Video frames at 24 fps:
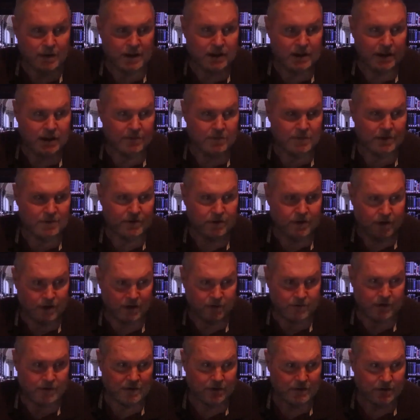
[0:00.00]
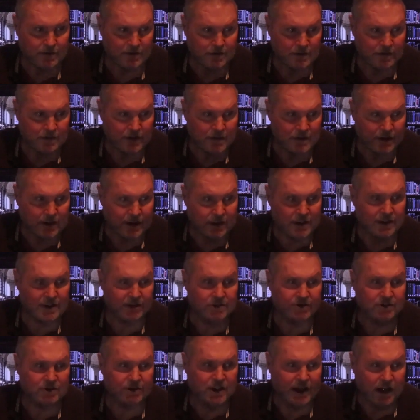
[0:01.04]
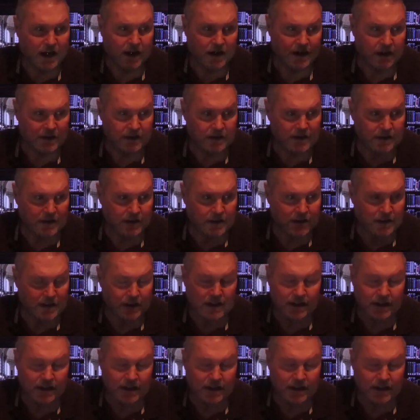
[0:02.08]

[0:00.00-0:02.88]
to make him a servant. He is God.